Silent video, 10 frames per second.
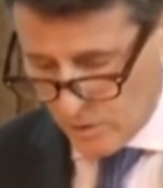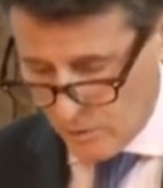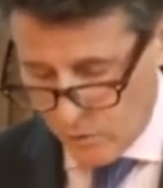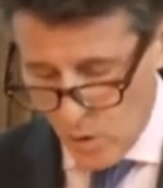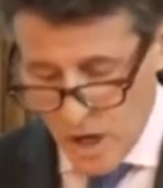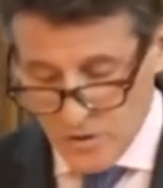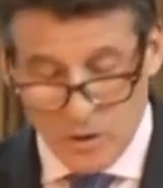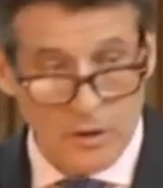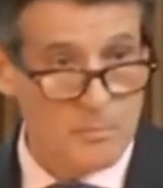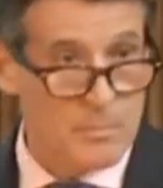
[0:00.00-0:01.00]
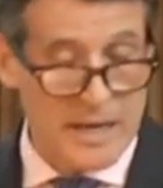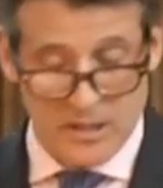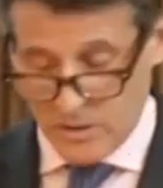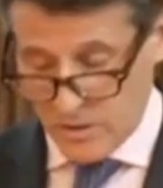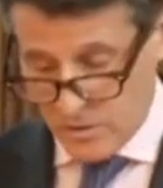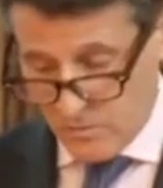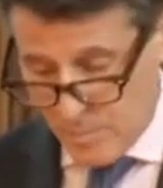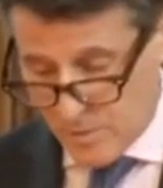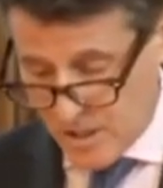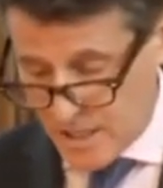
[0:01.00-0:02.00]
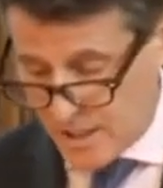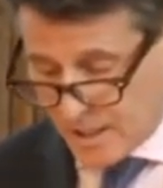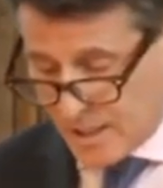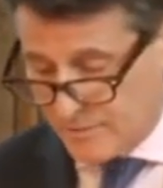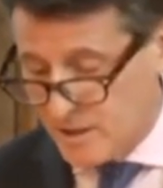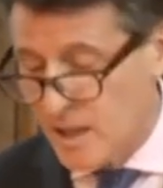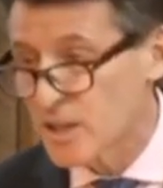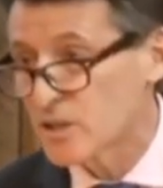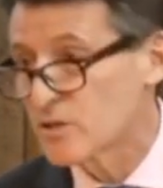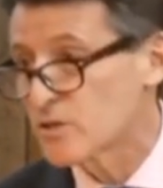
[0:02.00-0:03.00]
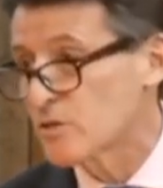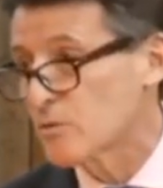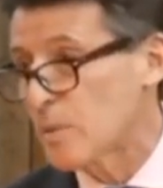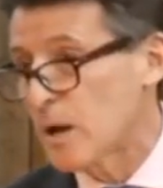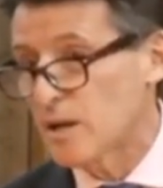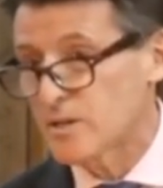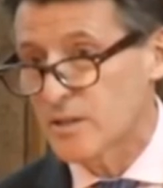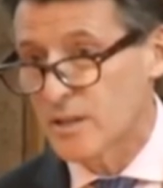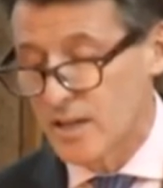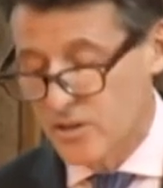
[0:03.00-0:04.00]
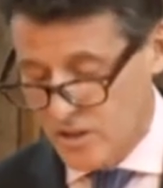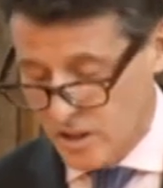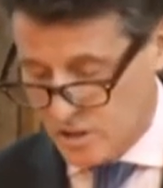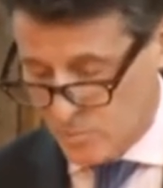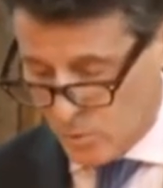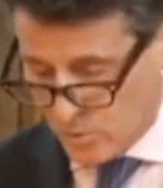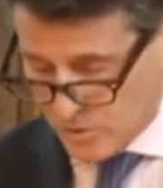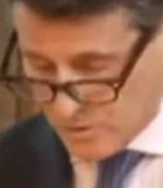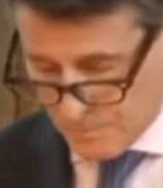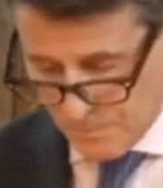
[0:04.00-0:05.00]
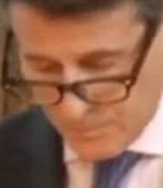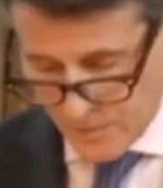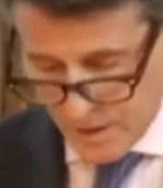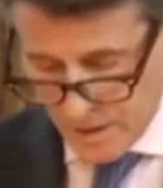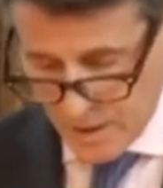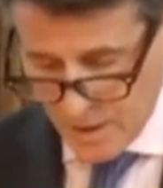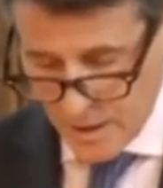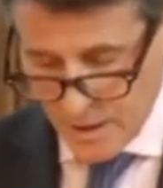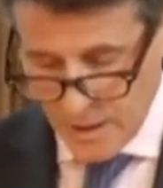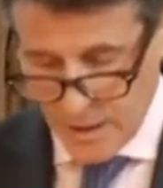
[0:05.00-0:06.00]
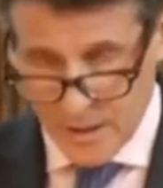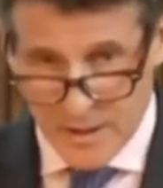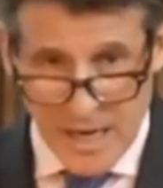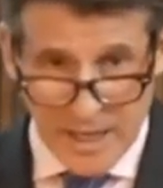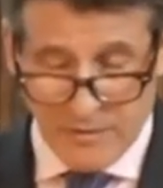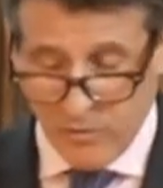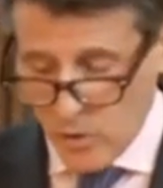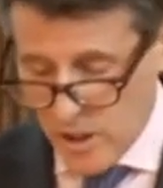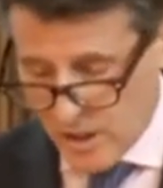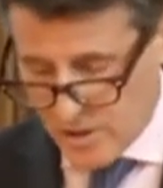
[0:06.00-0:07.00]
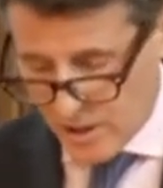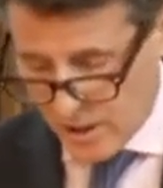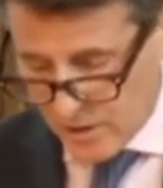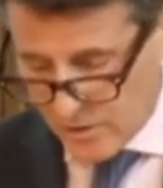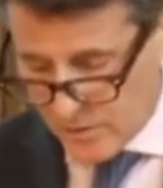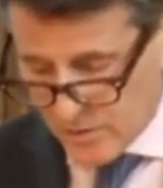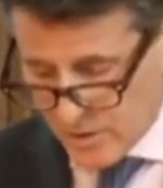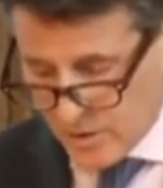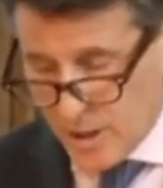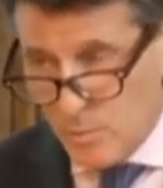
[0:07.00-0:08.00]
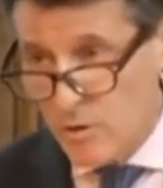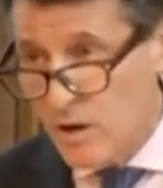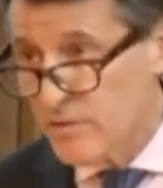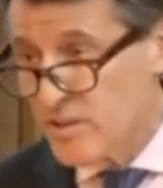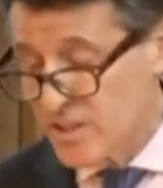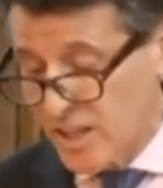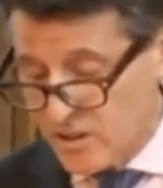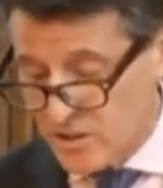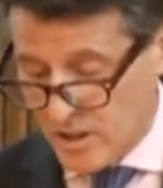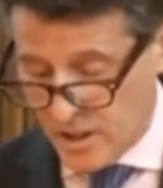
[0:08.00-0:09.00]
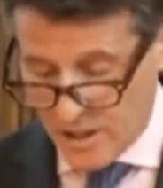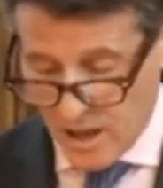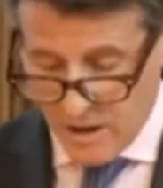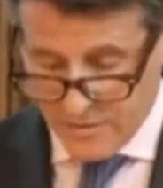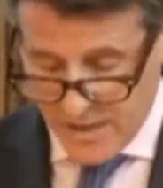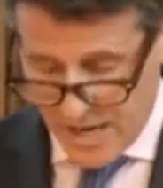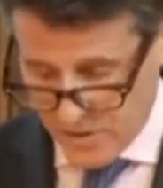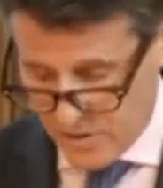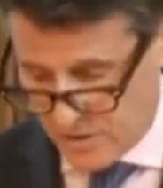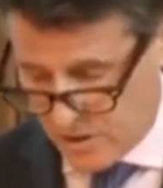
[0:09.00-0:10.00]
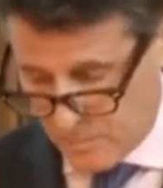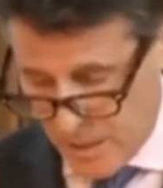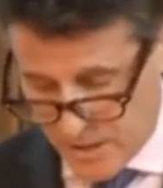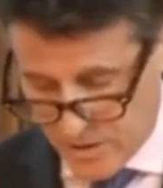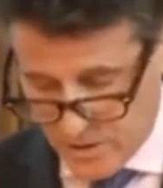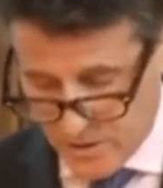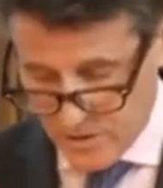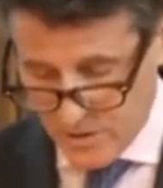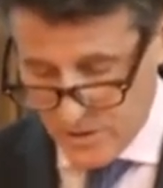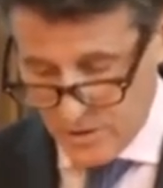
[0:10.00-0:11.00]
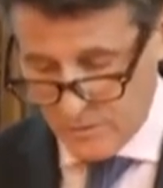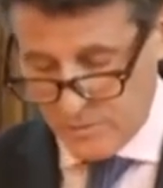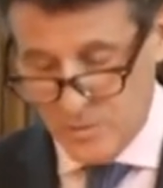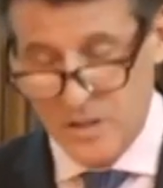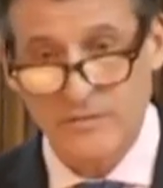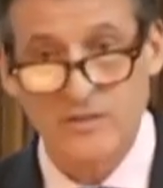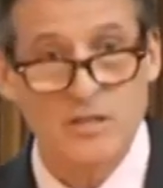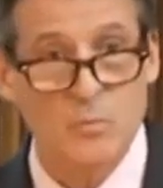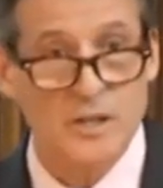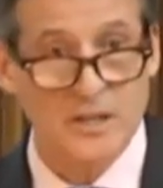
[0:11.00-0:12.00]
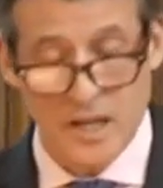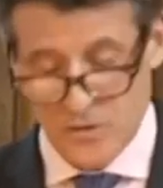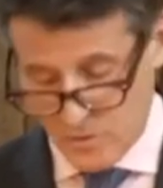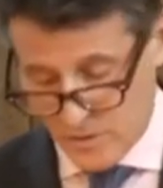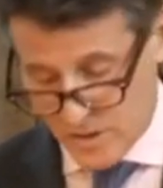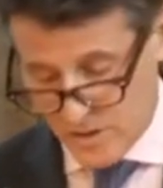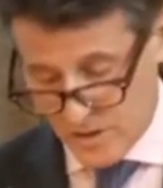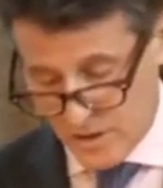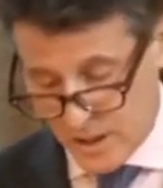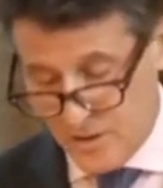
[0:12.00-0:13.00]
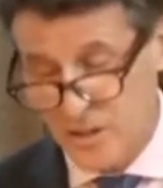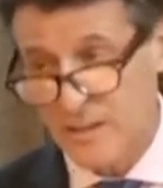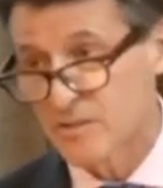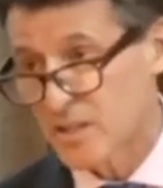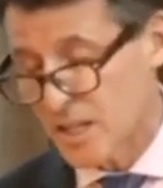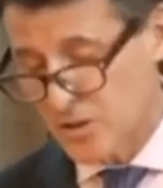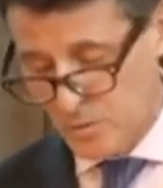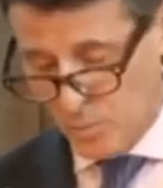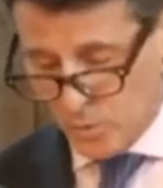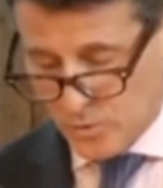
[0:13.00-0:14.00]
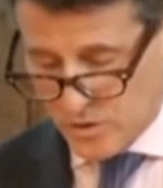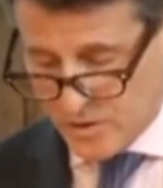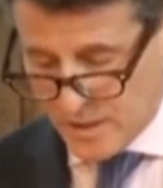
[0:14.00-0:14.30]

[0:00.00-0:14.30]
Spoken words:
400 competitors representing 11 nations took part in six sports. In Delhi 4 years ago, there were over 6,500 competitors from 71 countries and 17 sports.